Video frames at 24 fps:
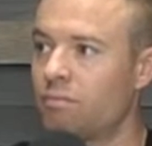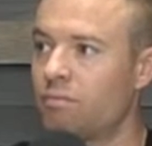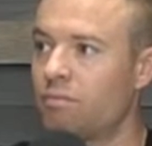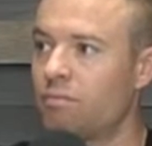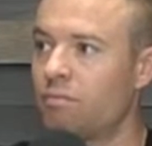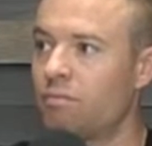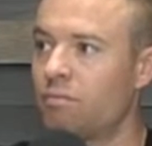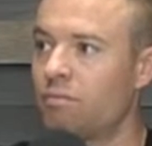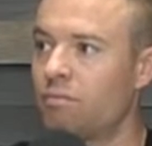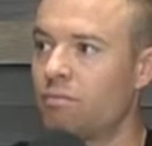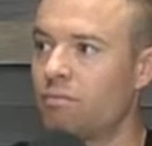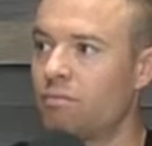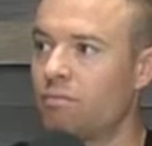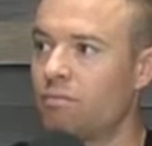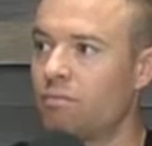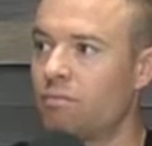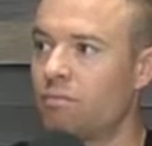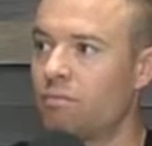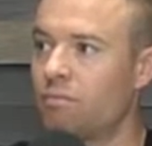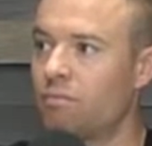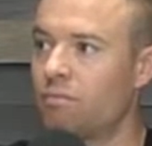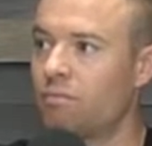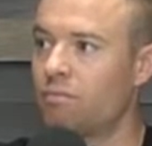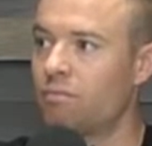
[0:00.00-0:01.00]

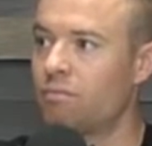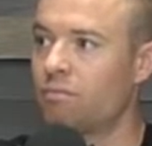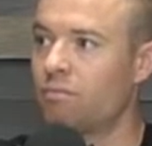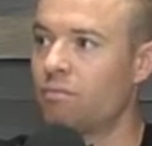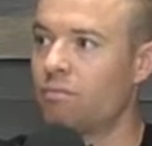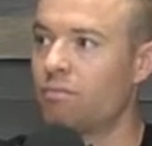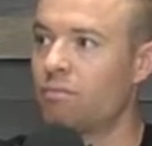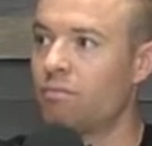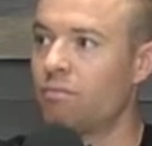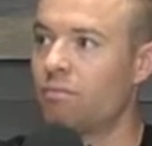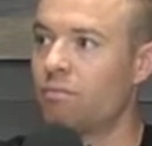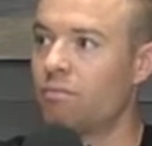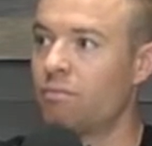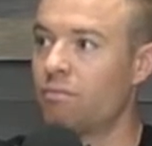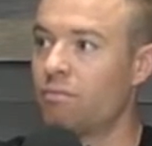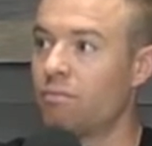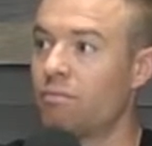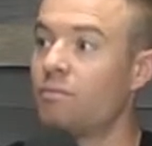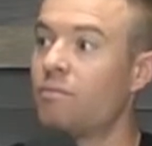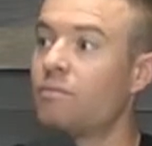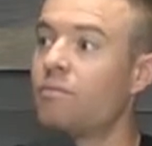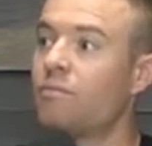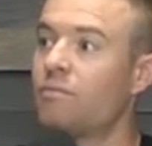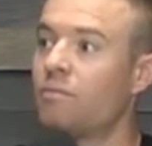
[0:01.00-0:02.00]

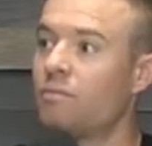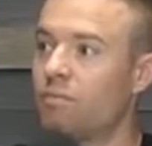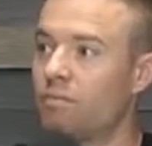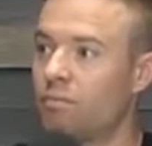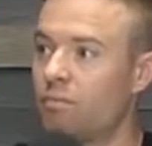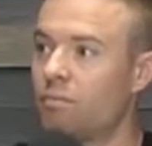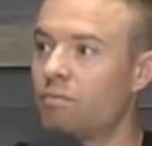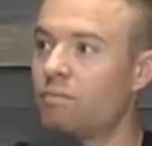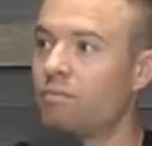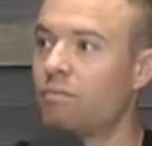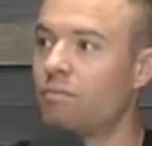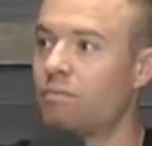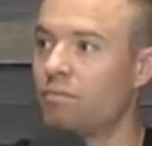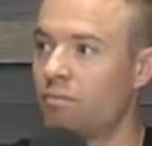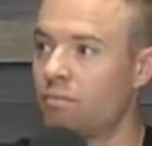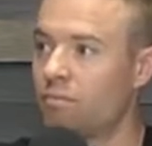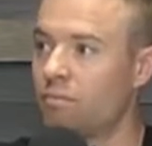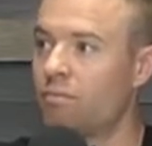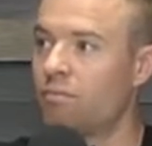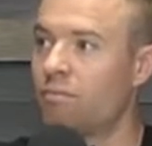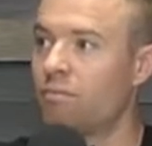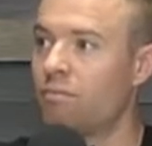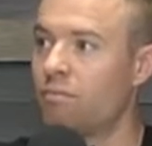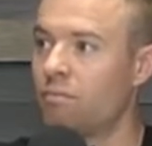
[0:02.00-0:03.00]

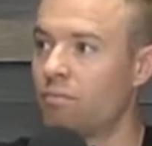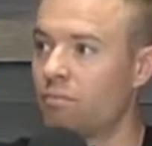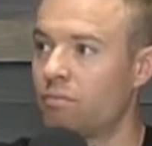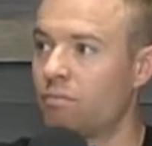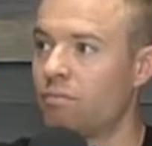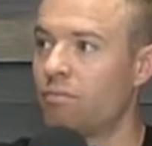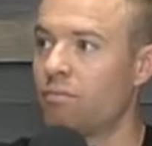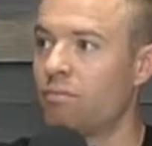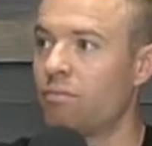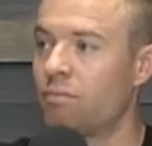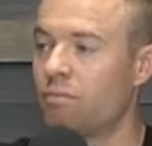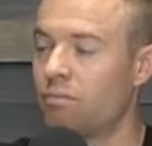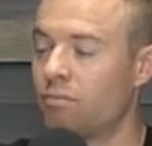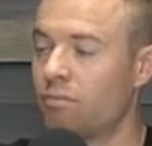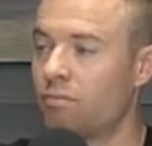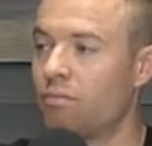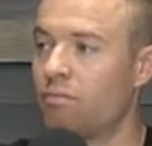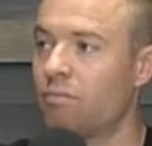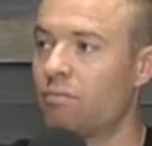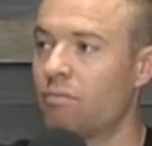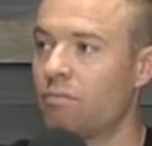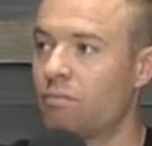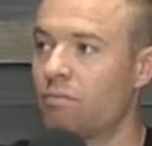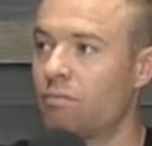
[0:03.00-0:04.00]

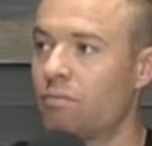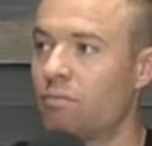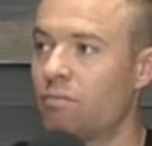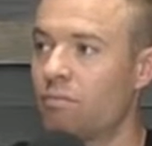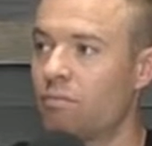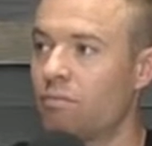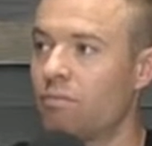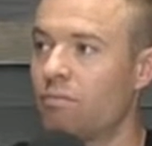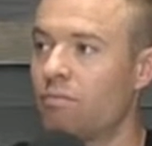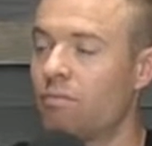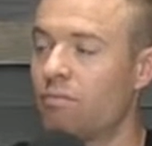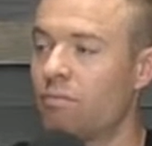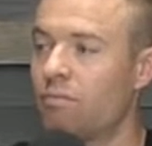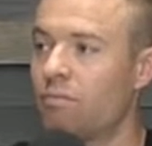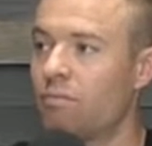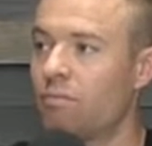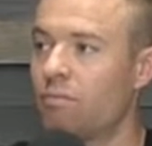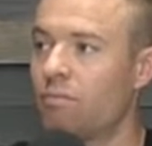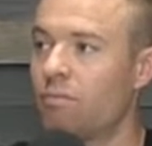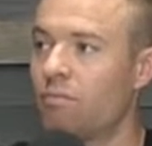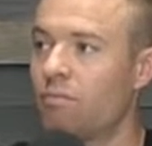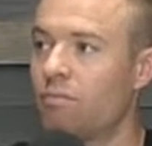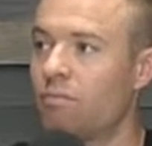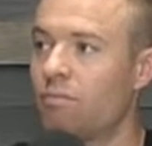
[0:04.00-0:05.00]

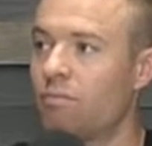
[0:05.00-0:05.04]
(silent)